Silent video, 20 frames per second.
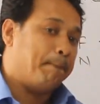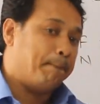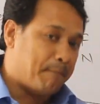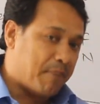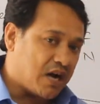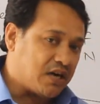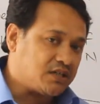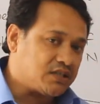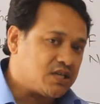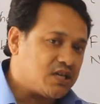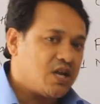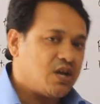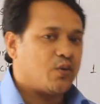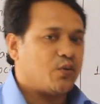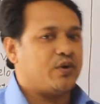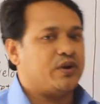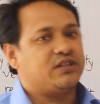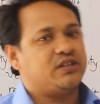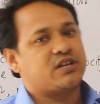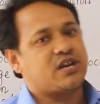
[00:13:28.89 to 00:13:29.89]
But
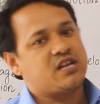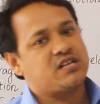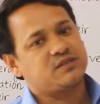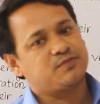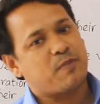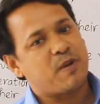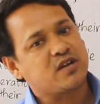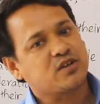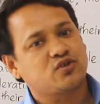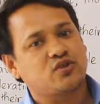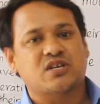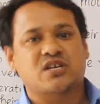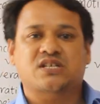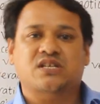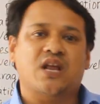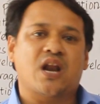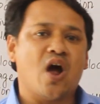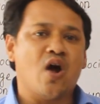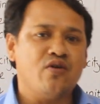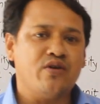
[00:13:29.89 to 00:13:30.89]
with respect to the
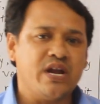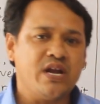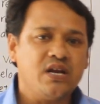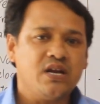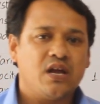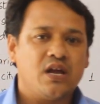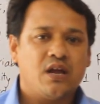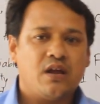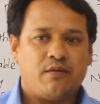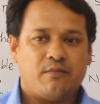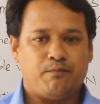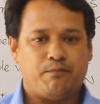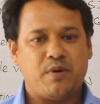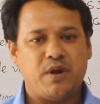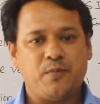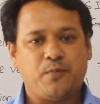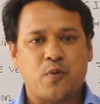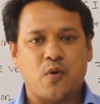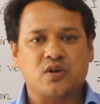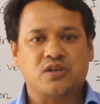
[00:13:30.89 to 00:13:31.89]
surrounding,
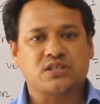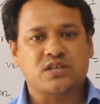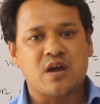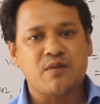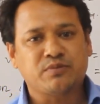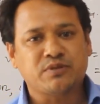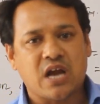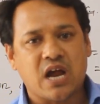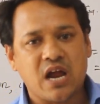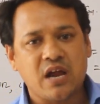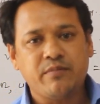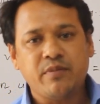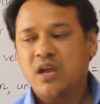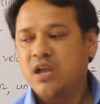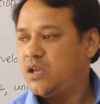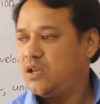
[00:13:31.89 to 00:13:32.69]
before some time,